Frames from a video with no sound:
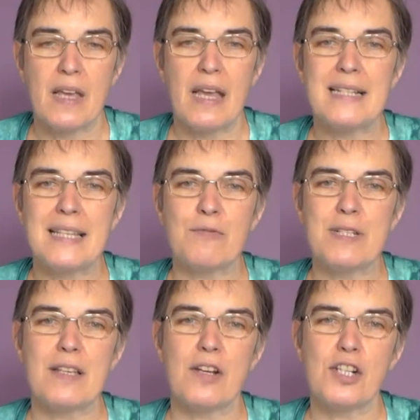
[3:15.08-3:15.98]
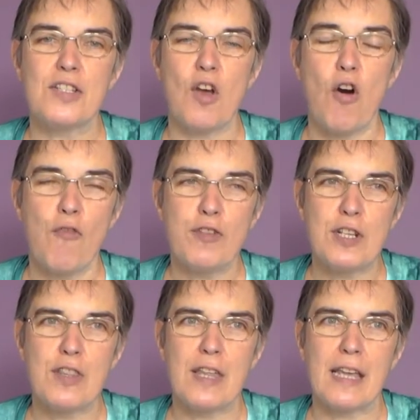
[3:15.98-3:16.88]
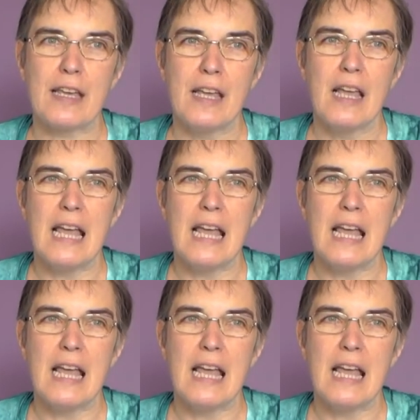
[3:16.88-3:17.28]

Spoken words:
is that researchers often think,